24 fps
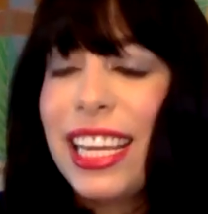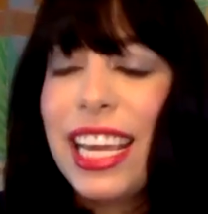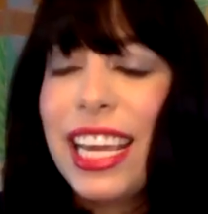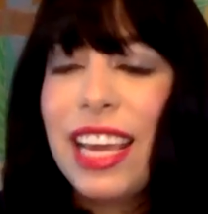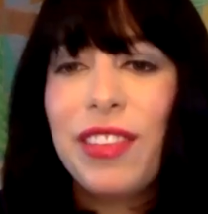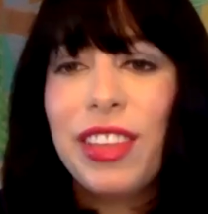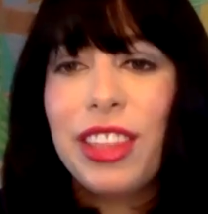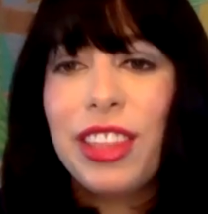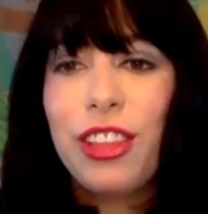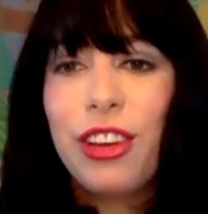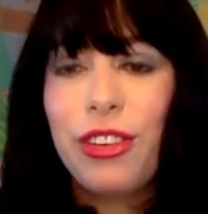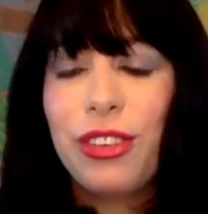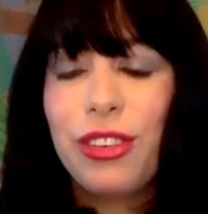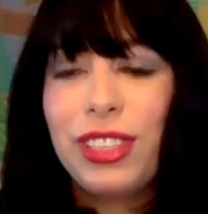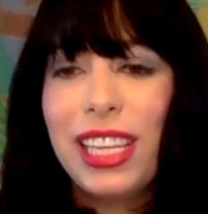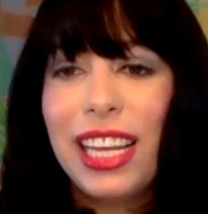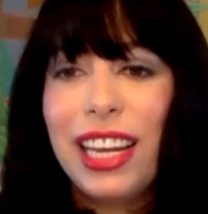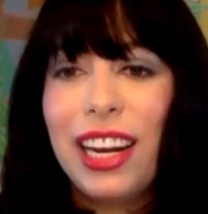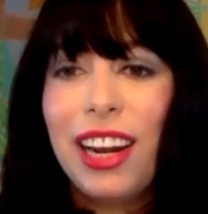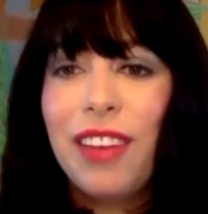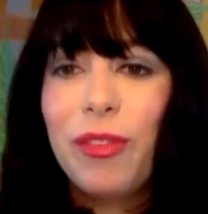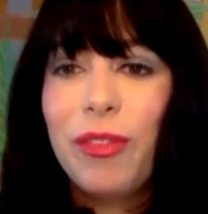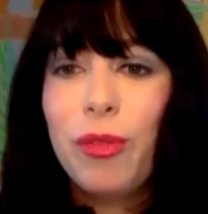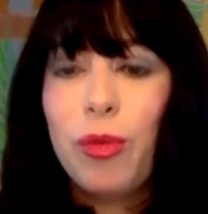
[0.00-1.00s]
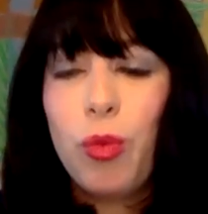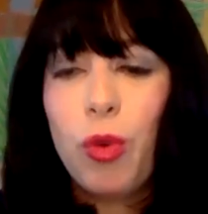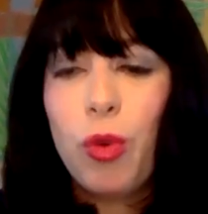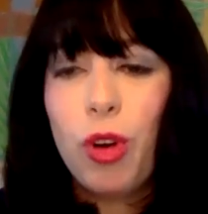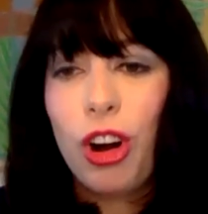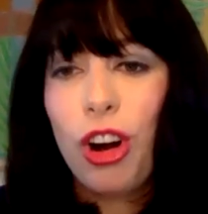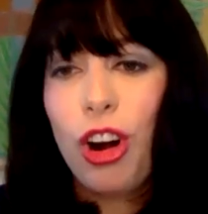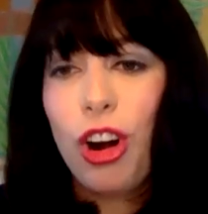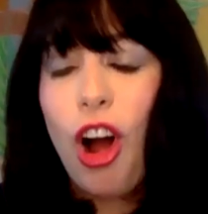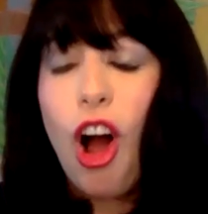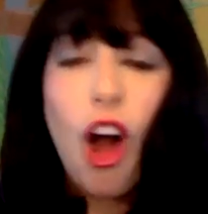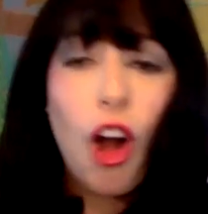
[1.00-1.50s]
even those that
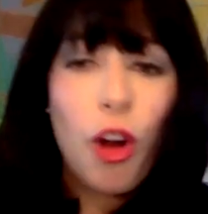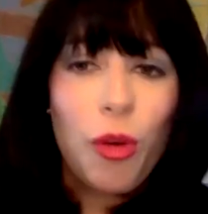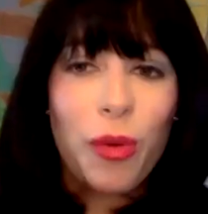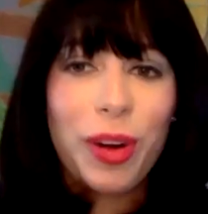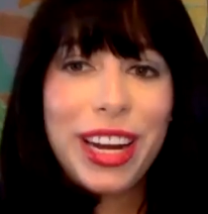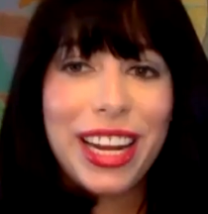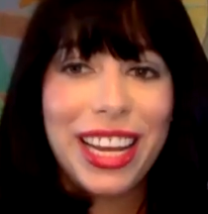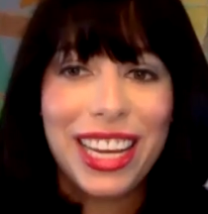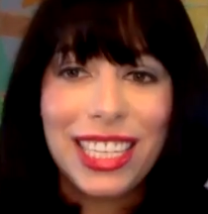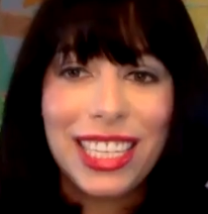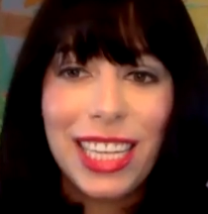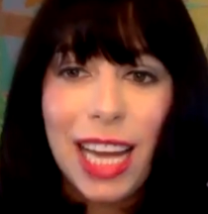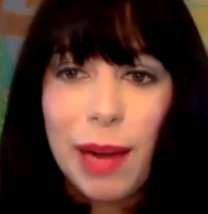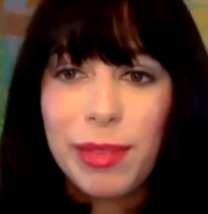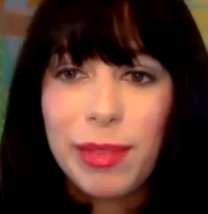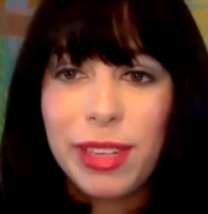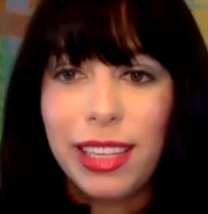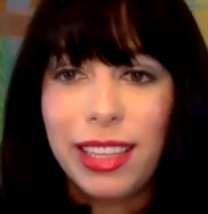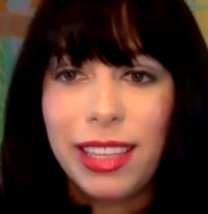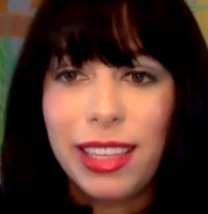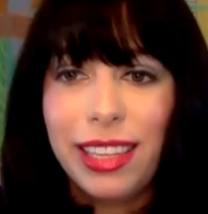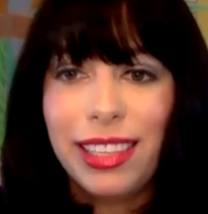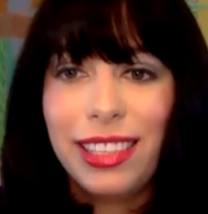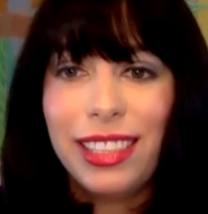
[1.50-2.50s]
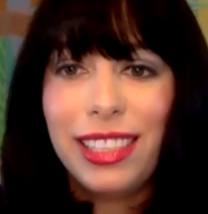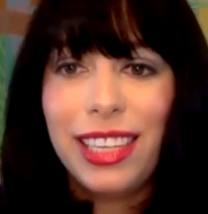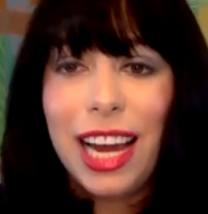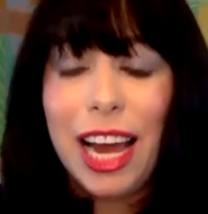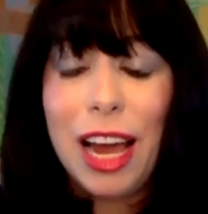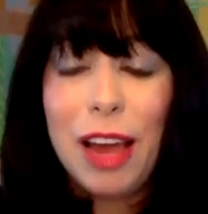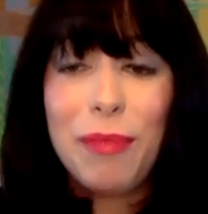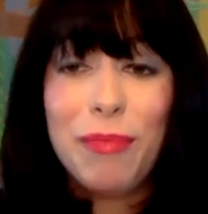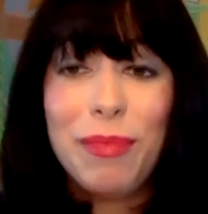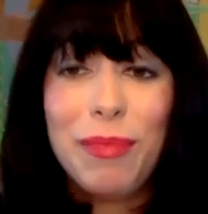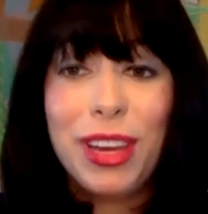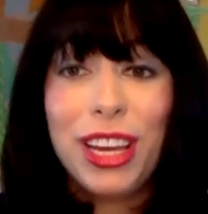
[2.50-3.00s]
were already adopting them this
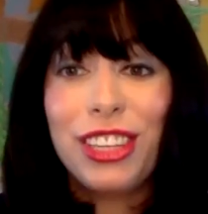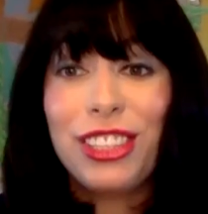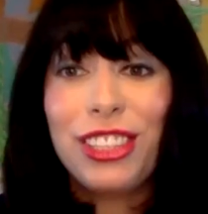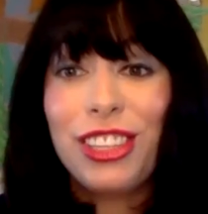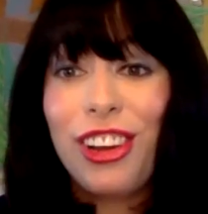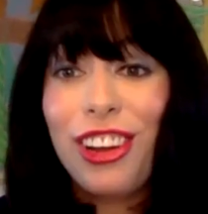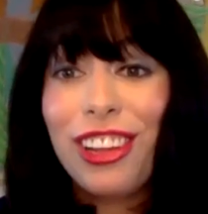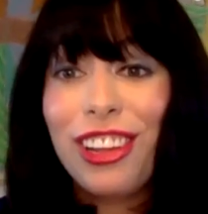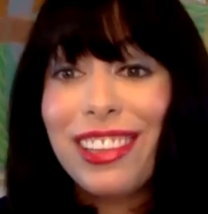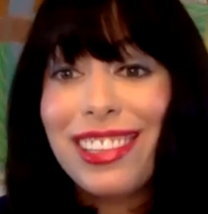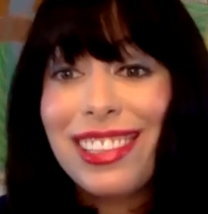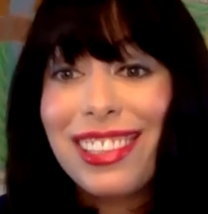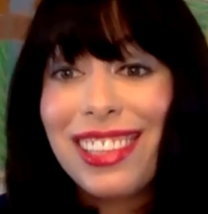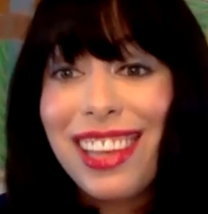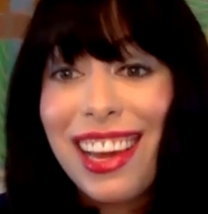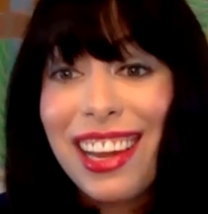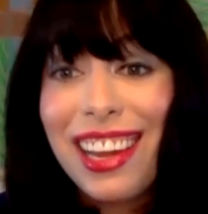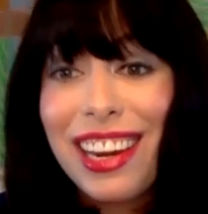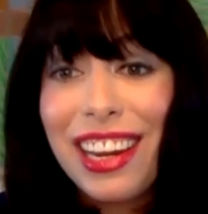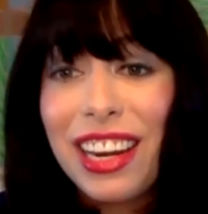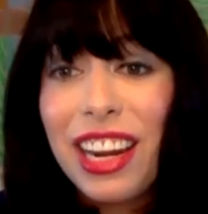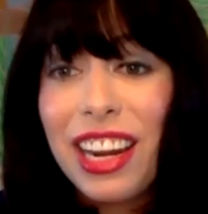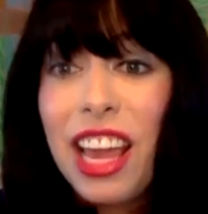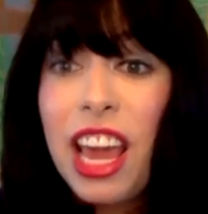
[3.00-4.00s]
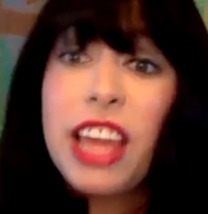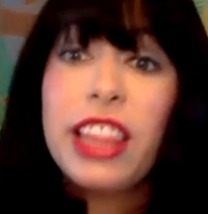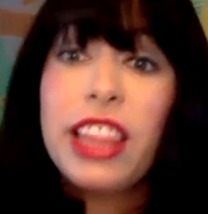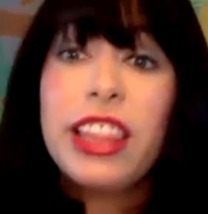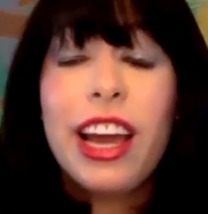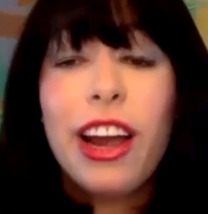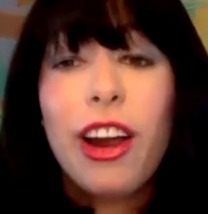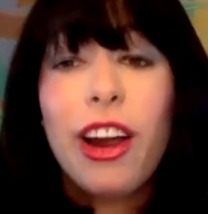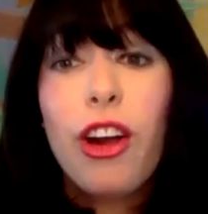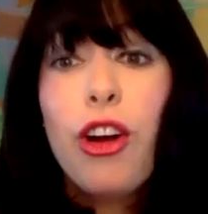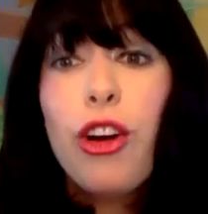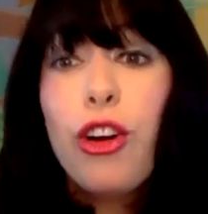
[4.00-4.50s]
time, because all of a sudden
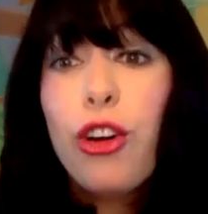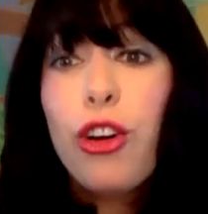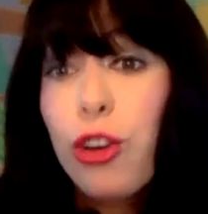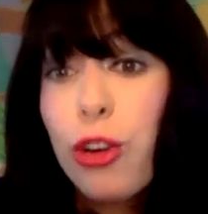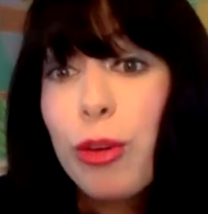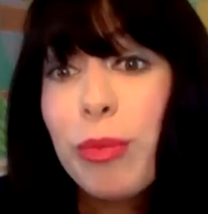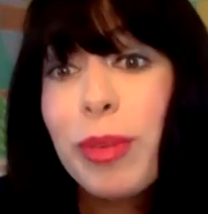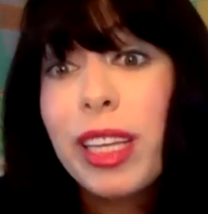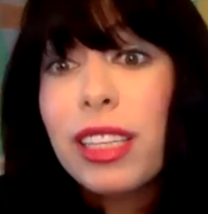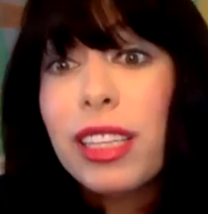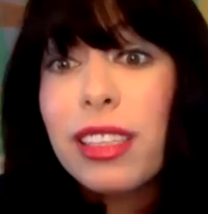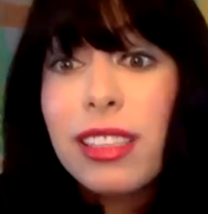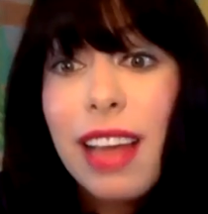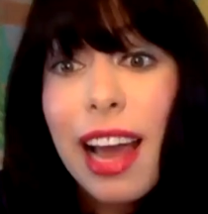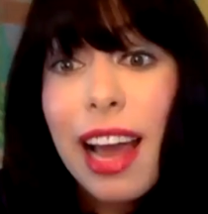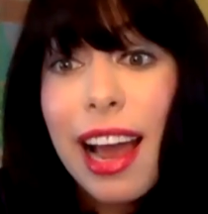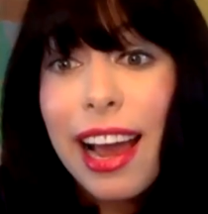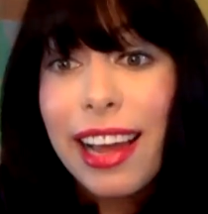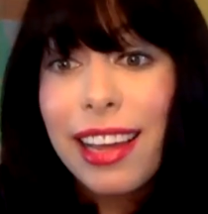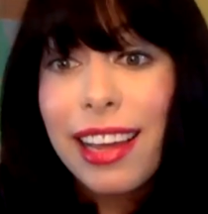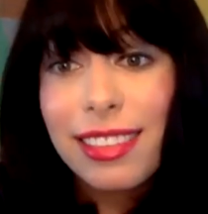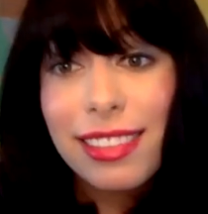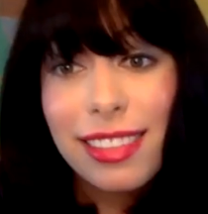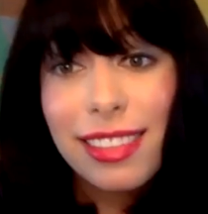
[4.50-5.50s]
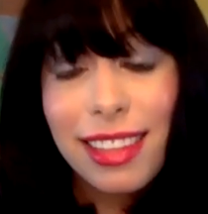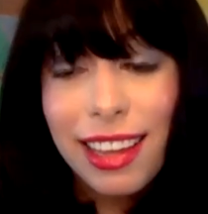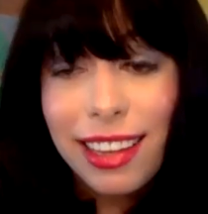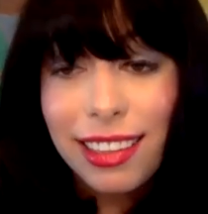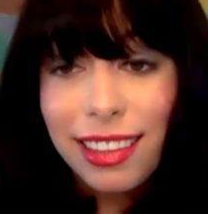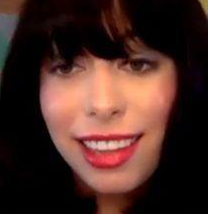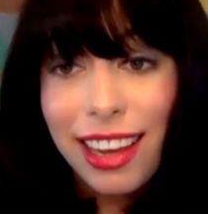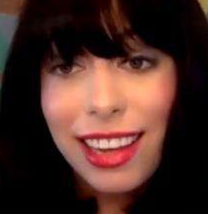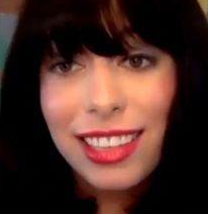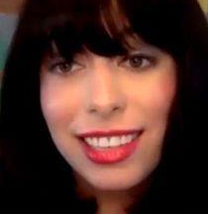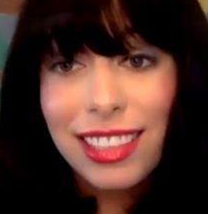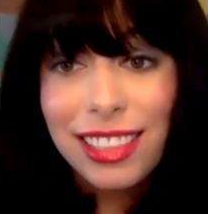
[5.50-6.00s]
they're humans, as they
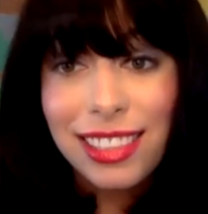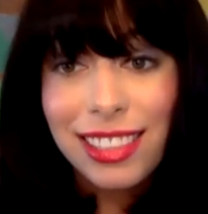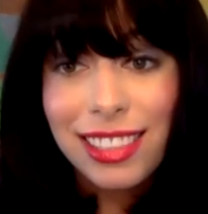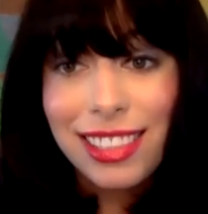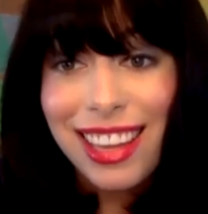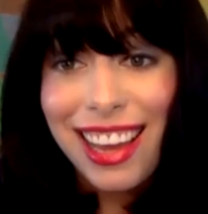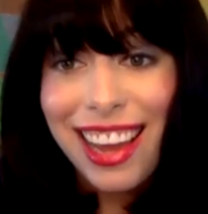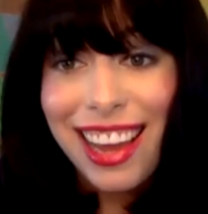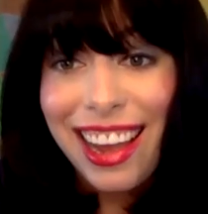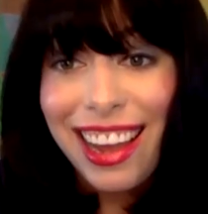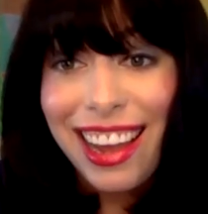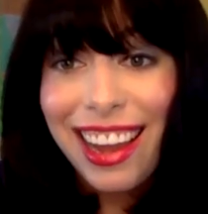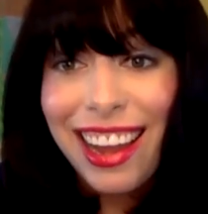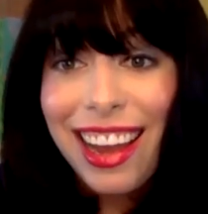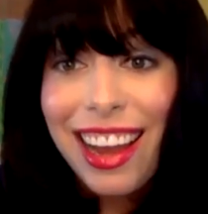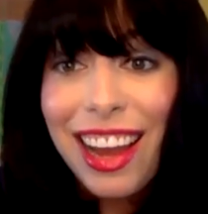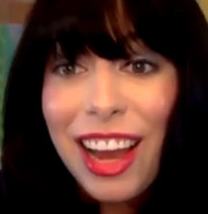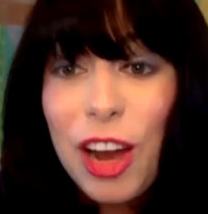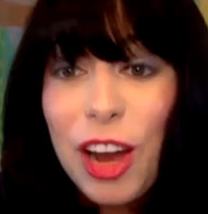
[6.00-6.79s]
like to say.